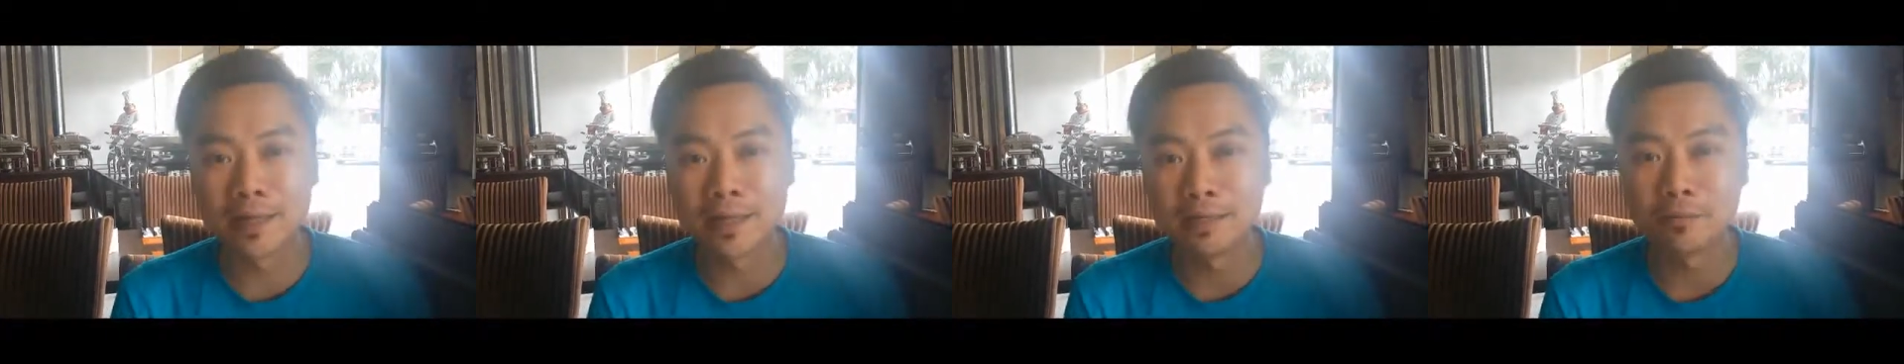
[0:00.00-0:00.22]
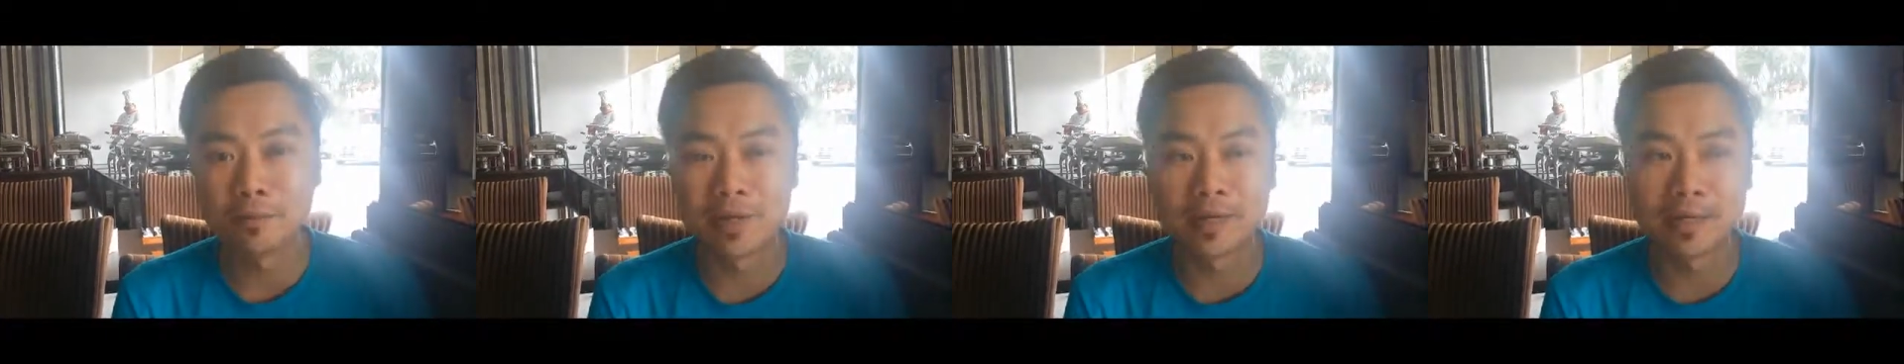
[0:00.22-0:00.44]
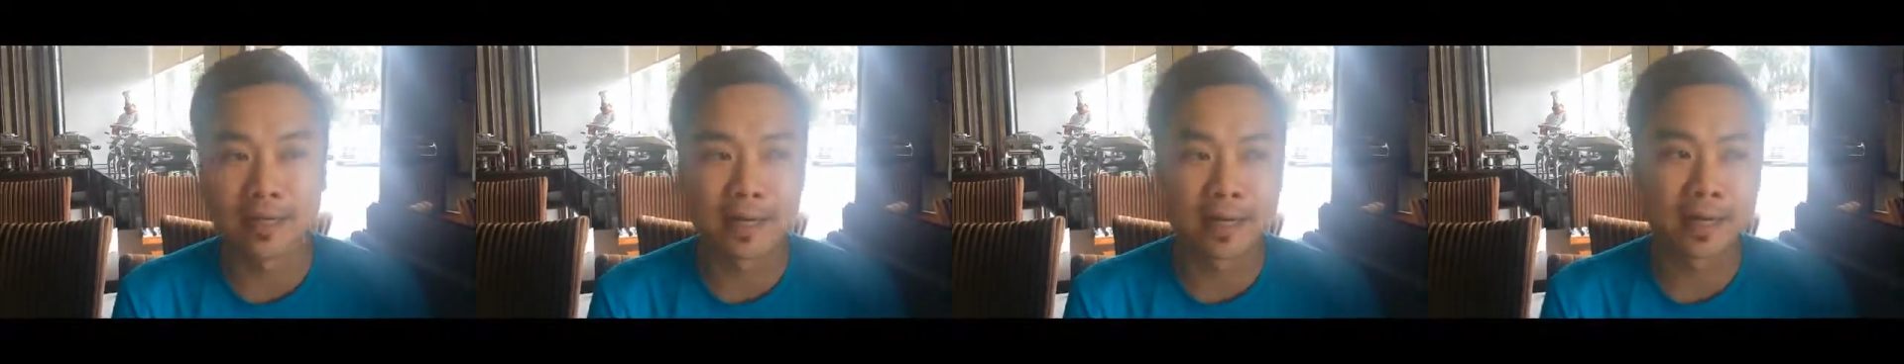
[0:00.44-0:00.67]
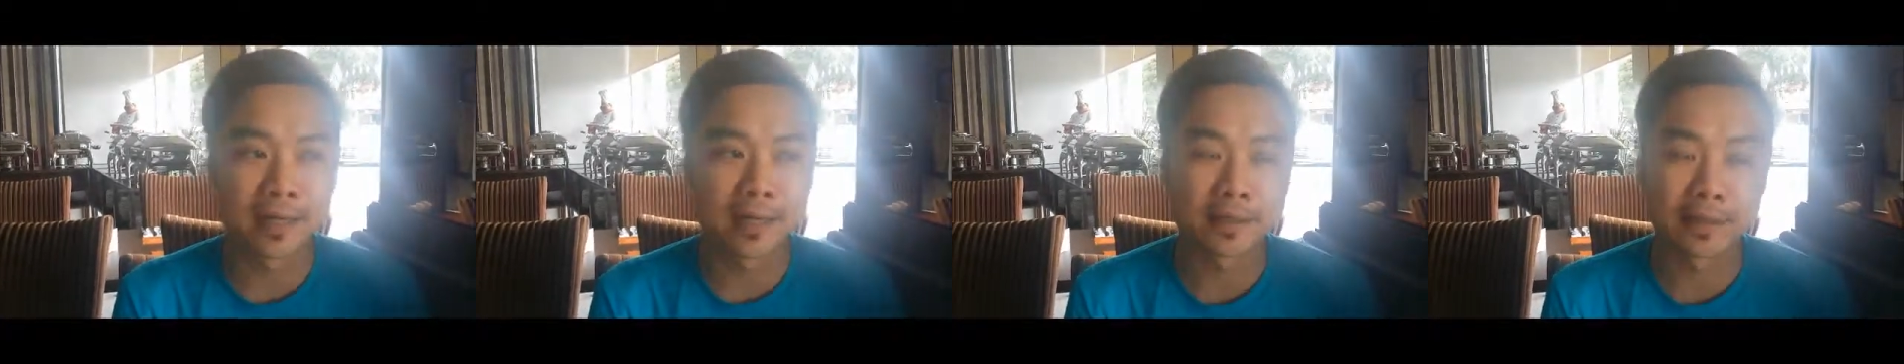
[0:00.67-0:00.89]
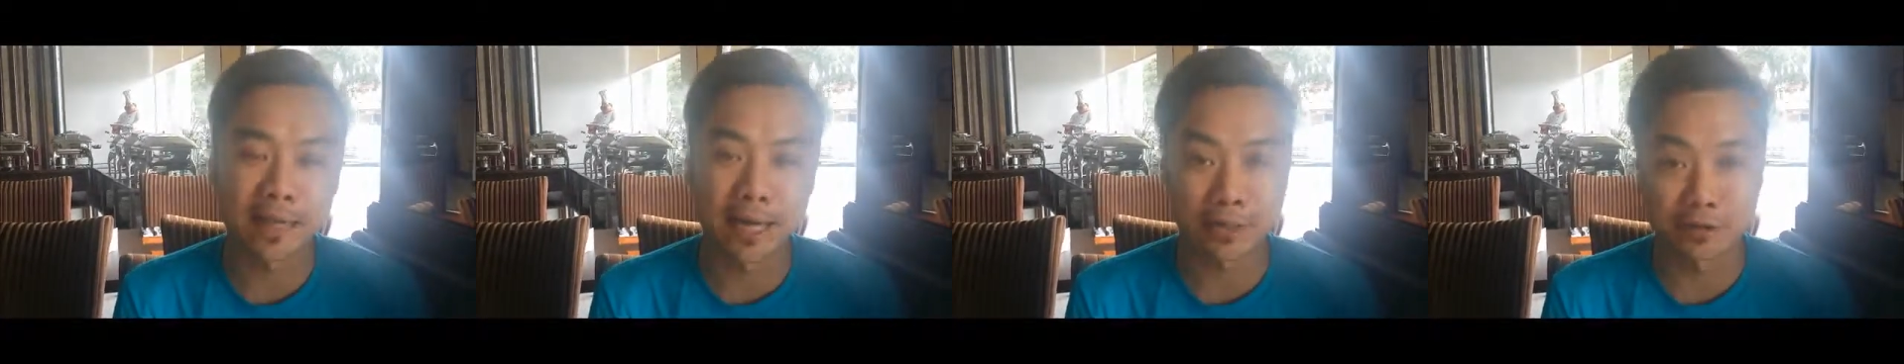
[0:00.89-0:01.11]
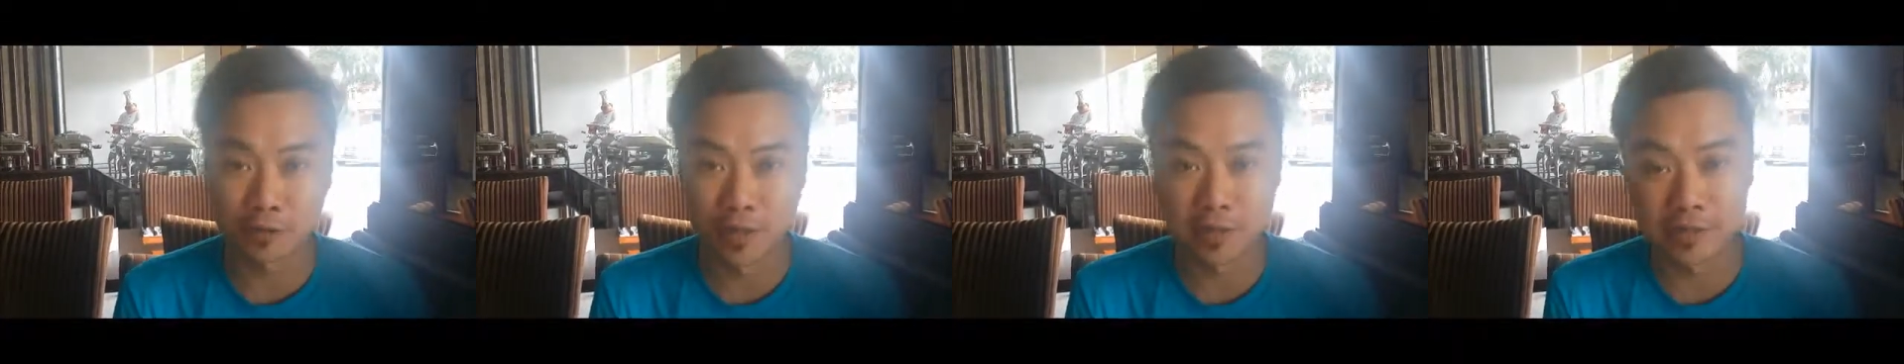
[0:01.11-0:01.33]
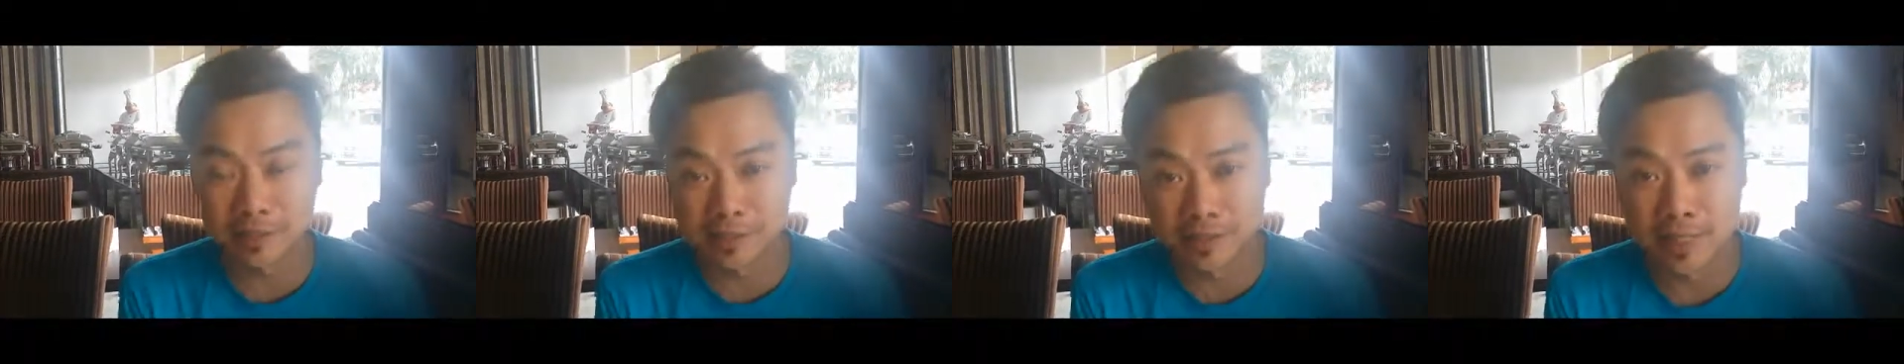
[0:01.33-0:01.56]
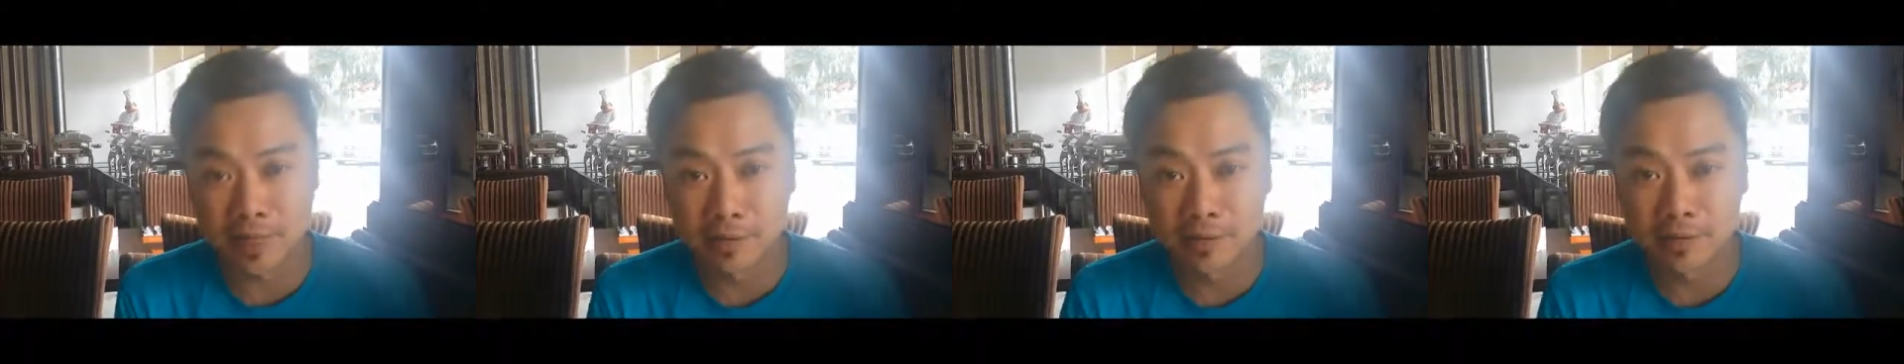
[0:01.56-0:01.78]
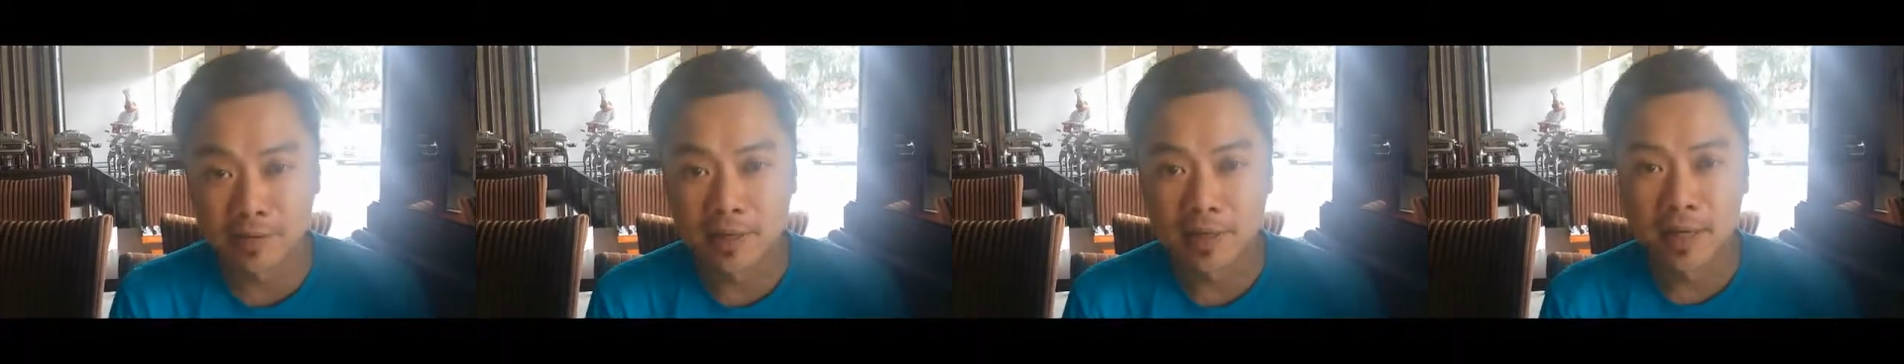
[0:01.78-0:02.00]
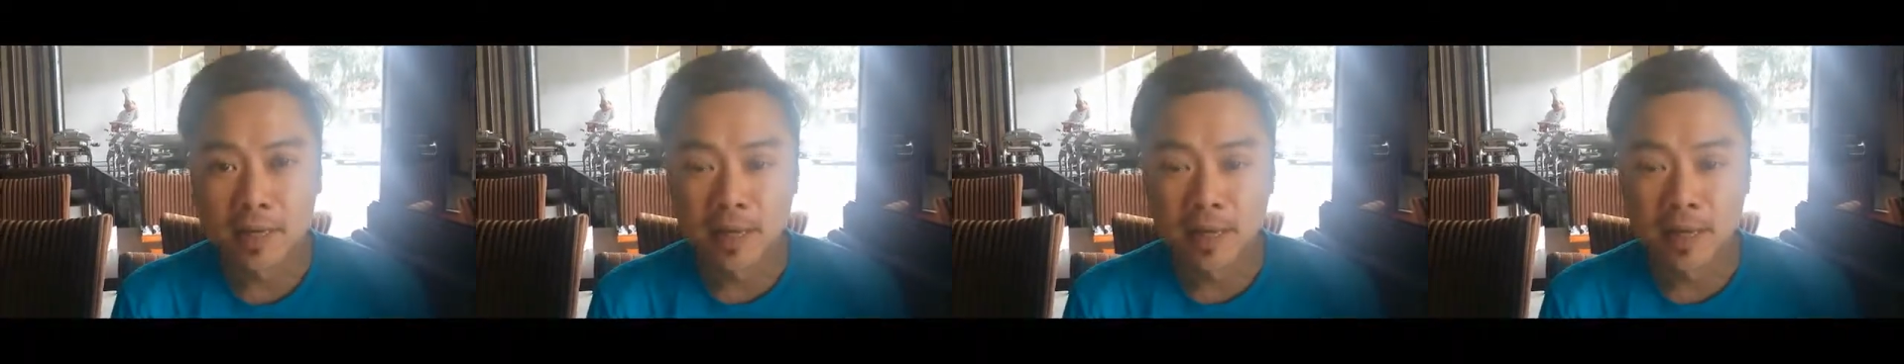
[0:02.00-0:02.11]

anyway, I tried this now.